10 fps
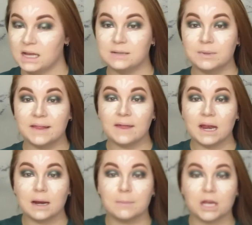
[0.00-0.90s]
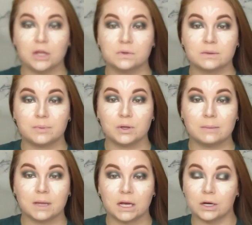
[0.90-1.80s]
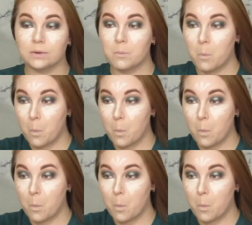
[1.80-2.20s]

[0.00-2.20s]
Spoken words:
And to blend that in, I'm going to use a beauty blender.